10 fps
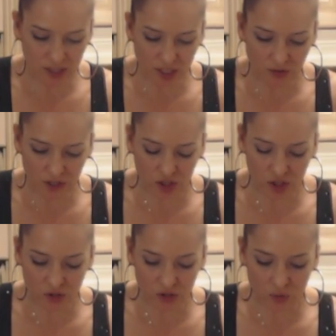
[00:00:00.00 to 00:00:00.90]
rest of our
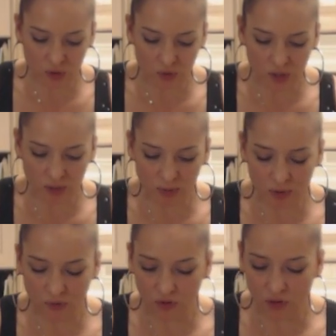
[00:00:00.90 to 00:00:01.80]
shows. We're doing a
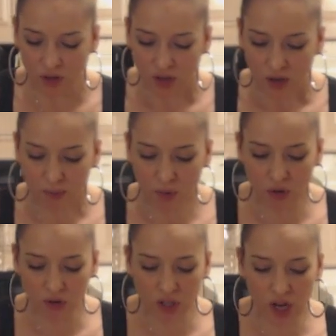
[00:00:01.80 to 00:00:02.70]
beautiful
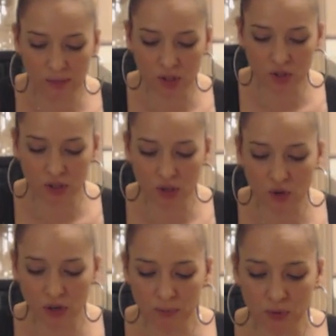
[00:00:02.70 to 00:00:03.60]
boiled lobster and
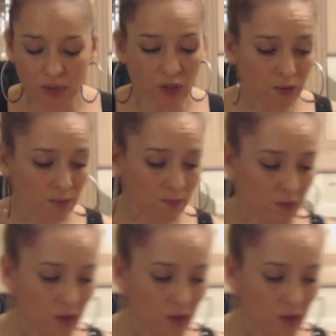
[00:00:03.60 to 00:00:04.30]
court bouillon.